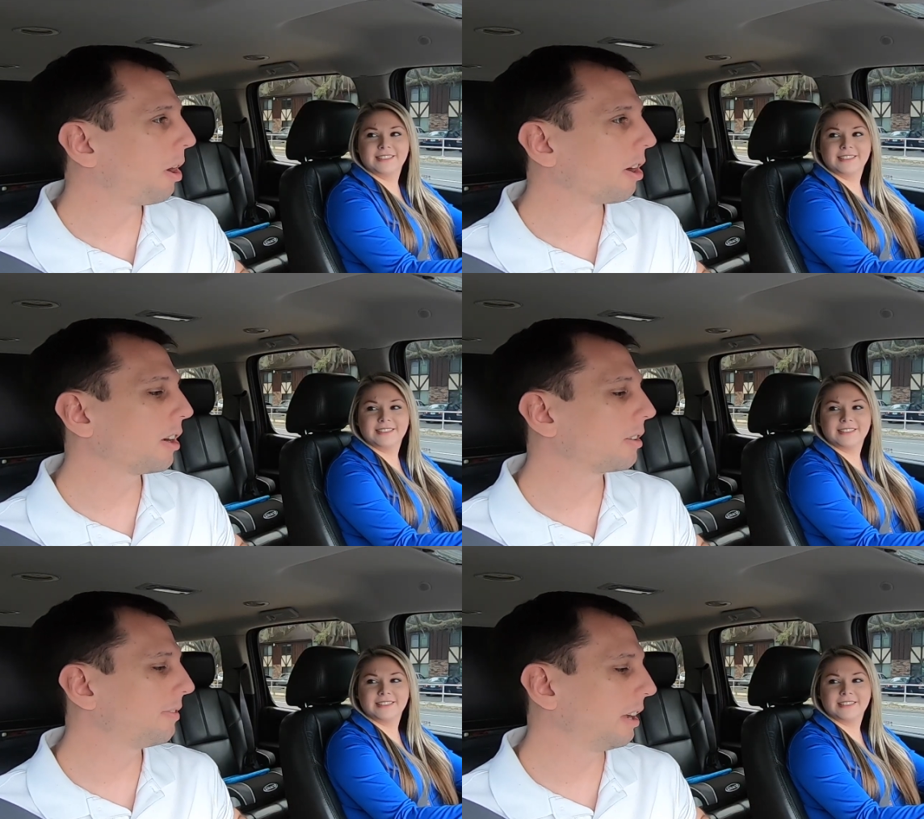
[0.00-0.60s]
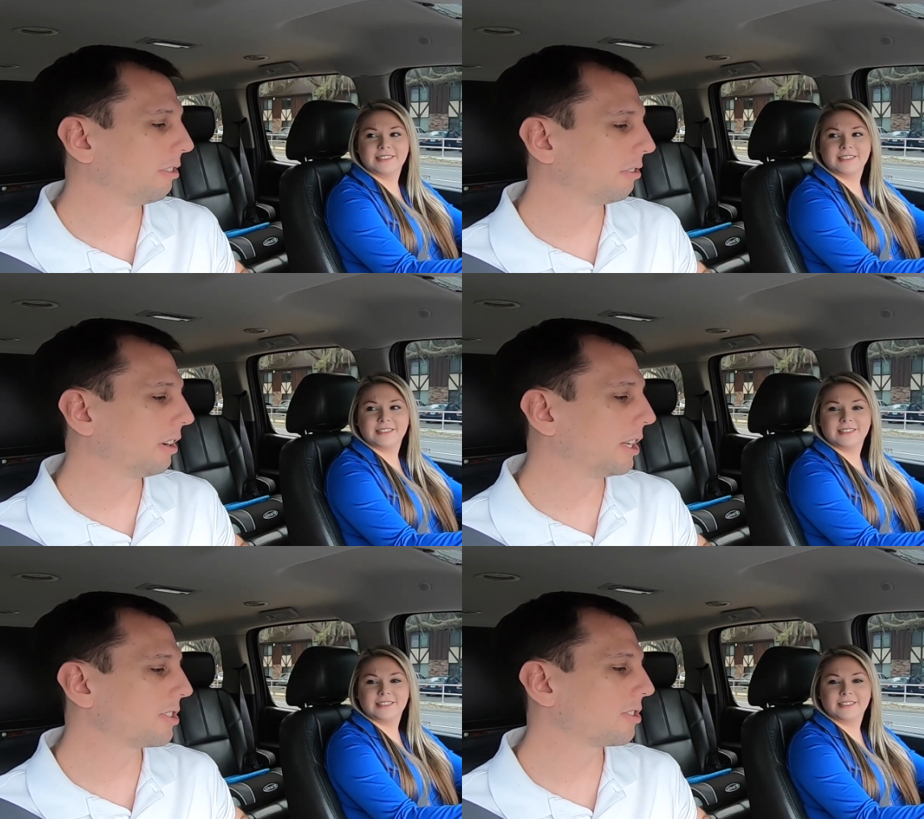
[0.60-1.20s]
Speaker 1: park, favorite
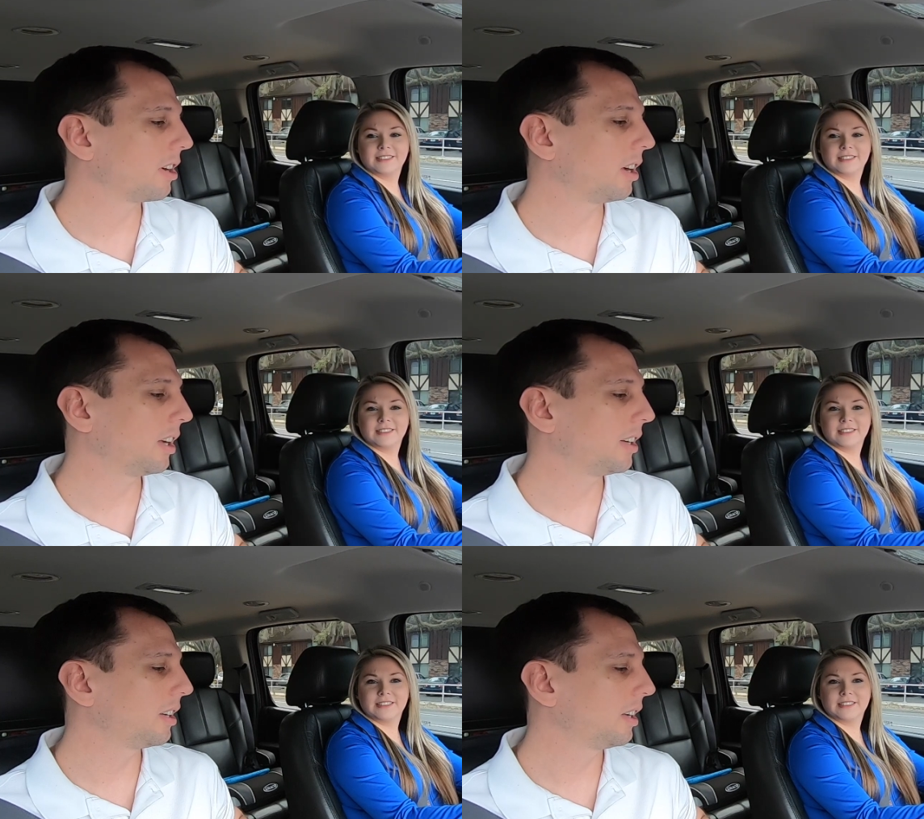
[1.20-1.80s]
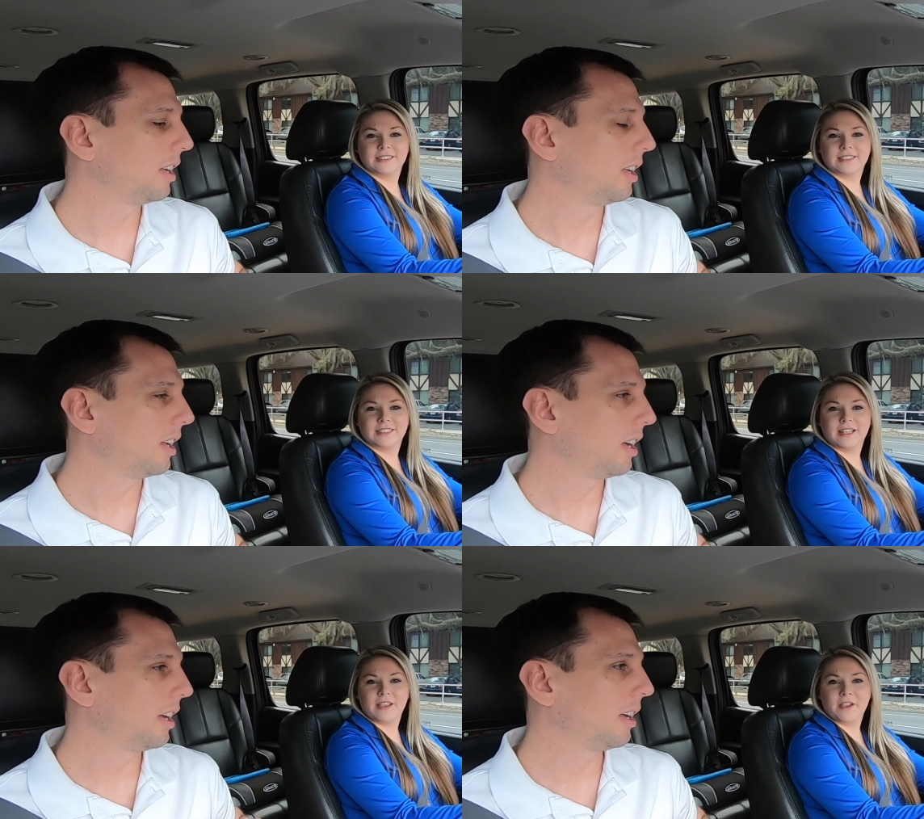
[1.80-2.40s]
restaurant,
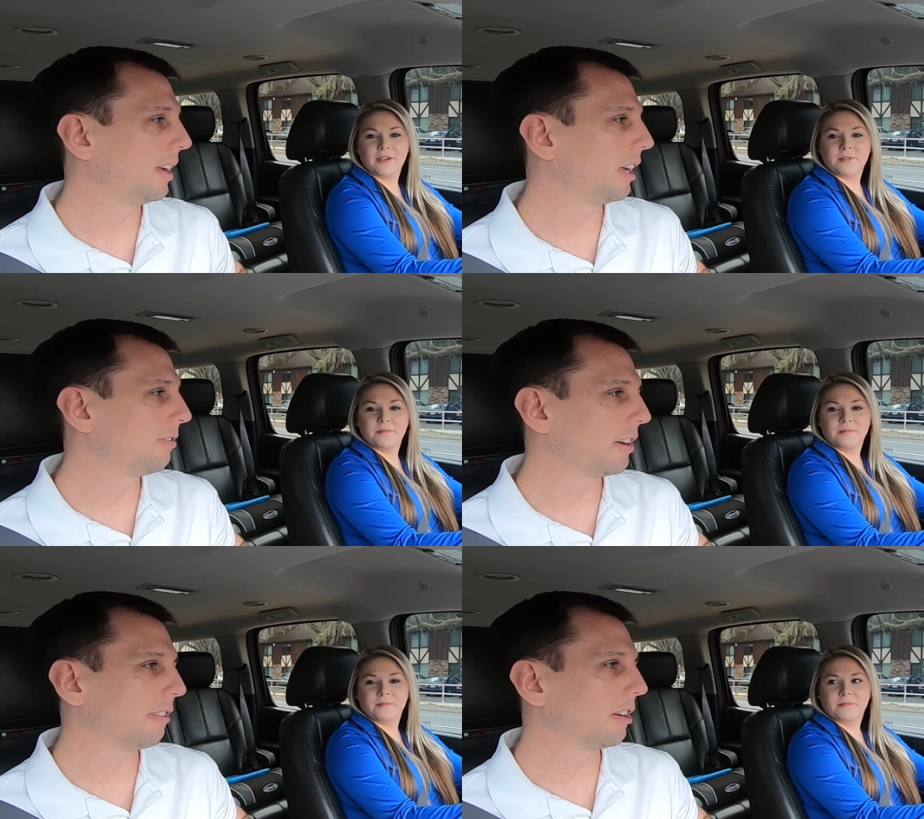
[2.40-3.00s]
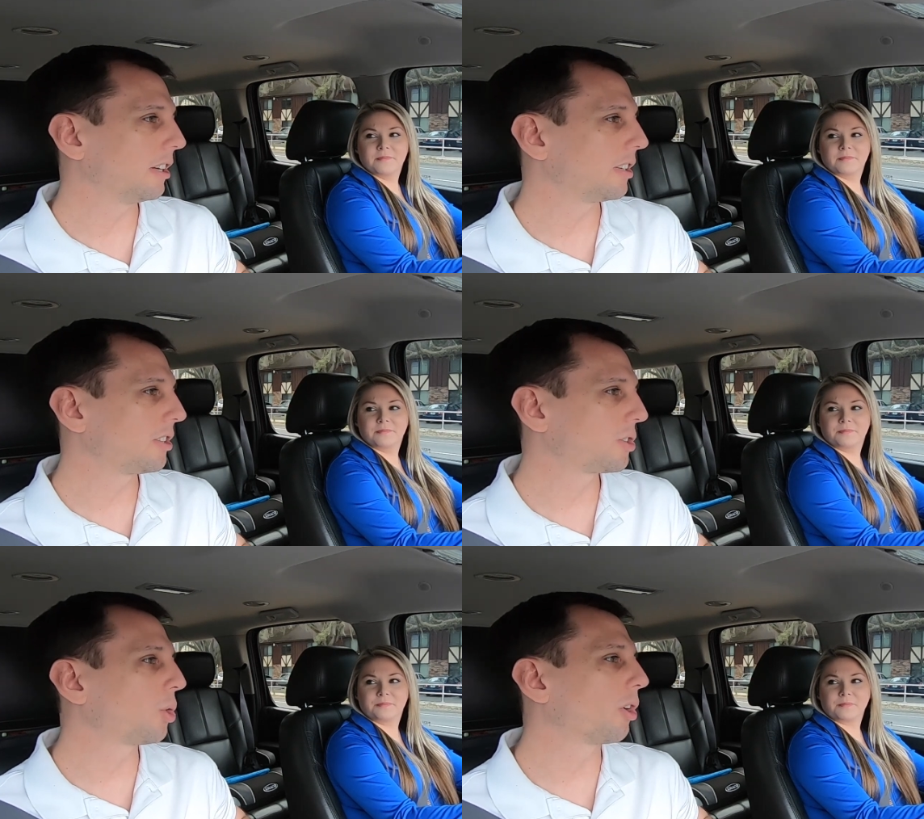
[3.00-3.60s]
uh, and favorite
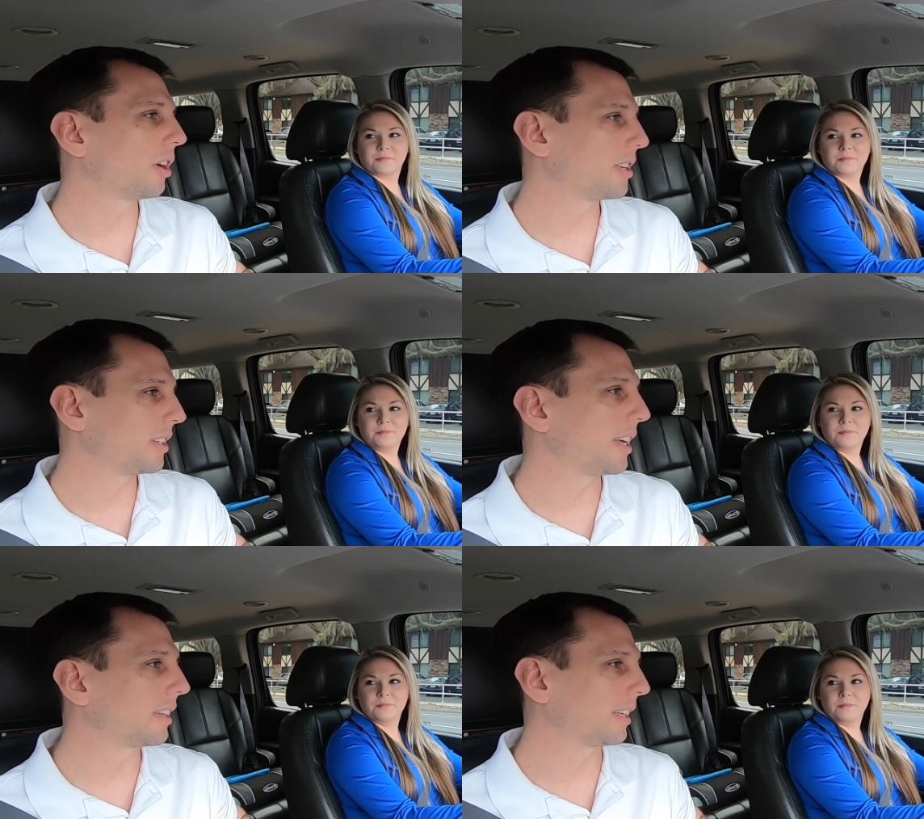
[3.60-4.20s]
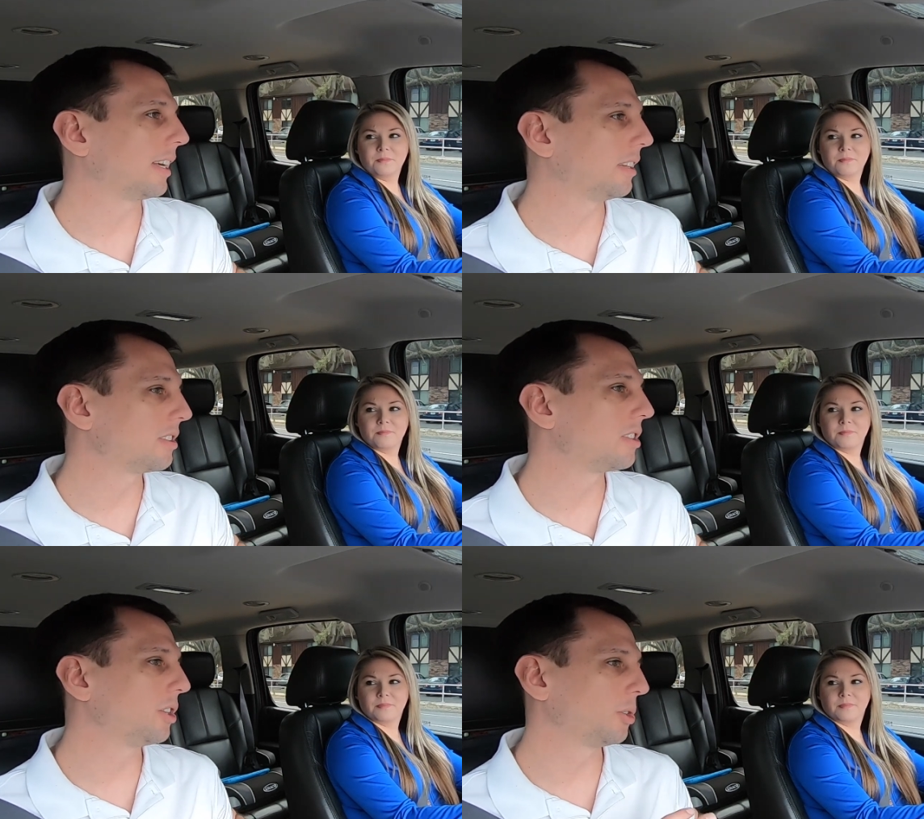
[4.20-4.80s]
store to take the kids
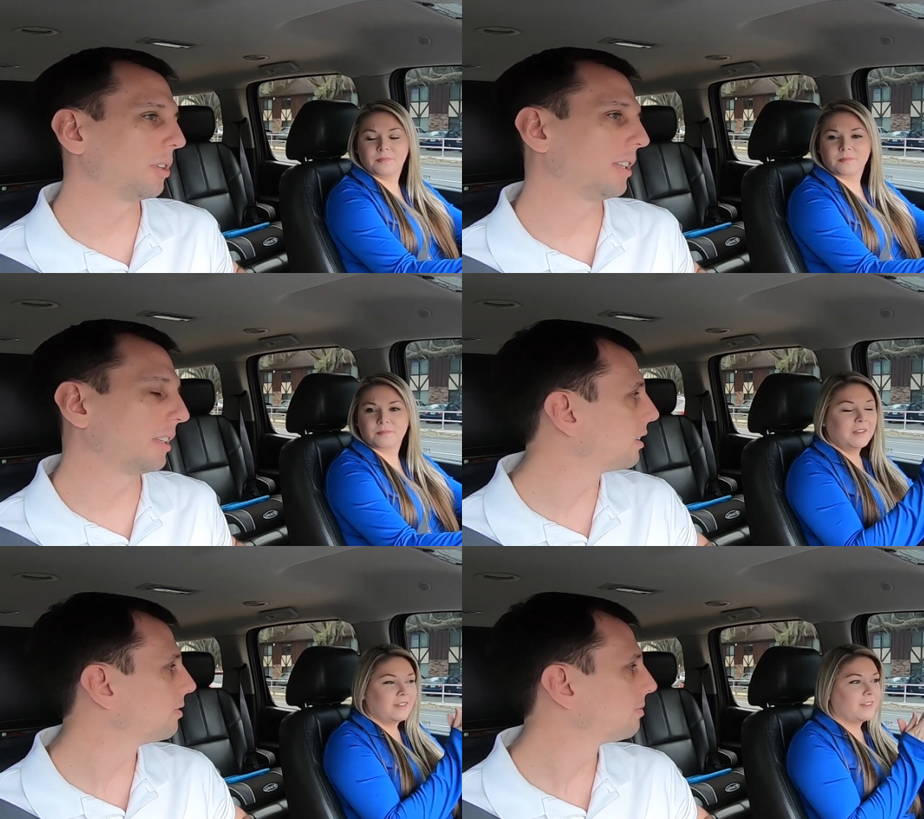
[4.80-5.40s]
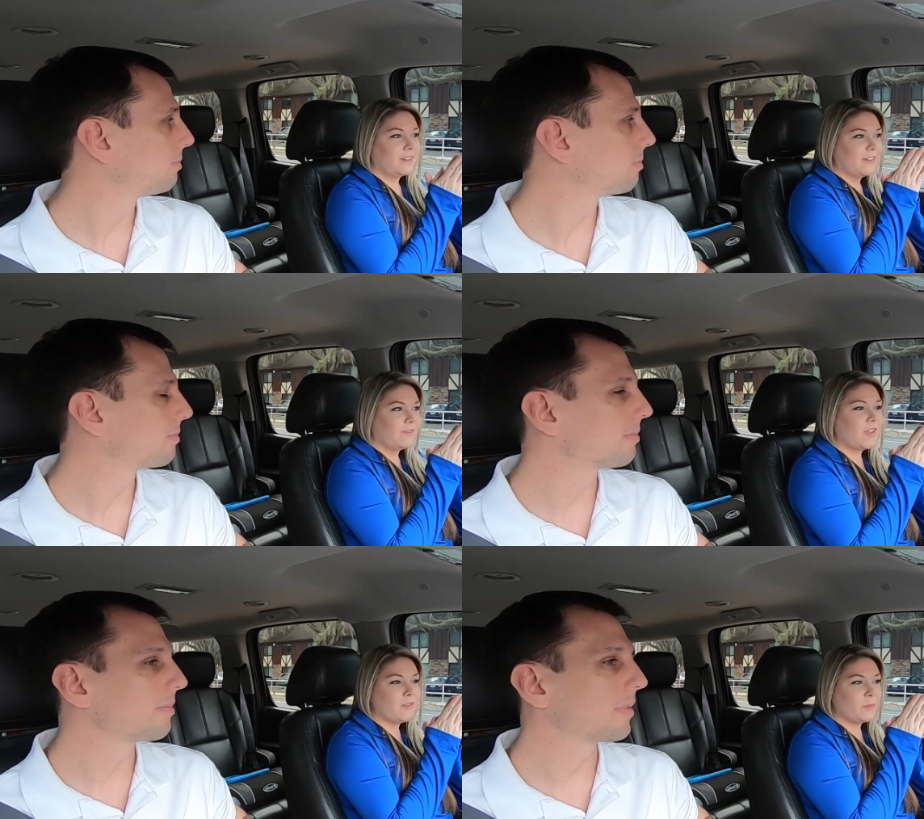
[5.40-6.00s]
to. And
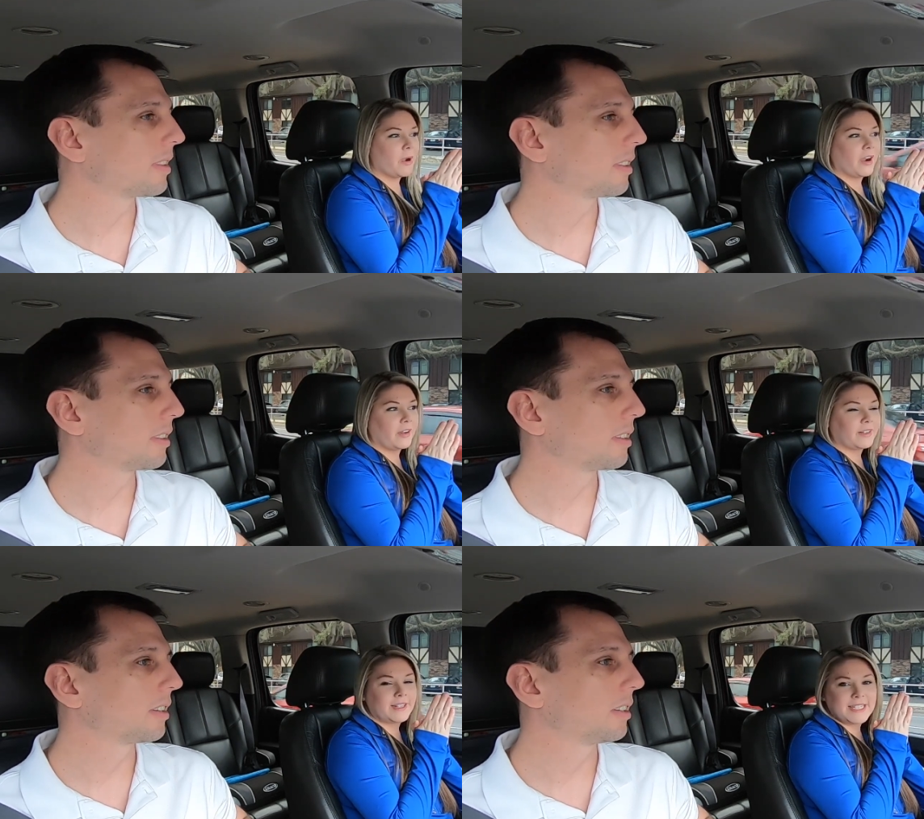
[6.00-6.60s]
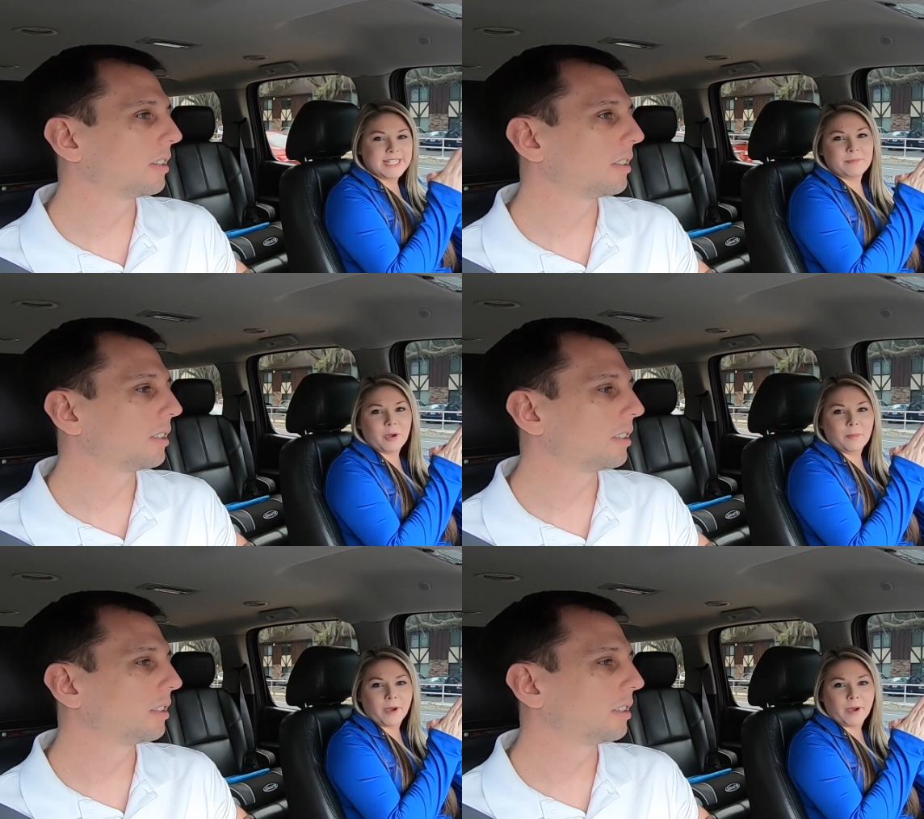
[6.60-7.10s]
Speaker 2: favorite park, Depot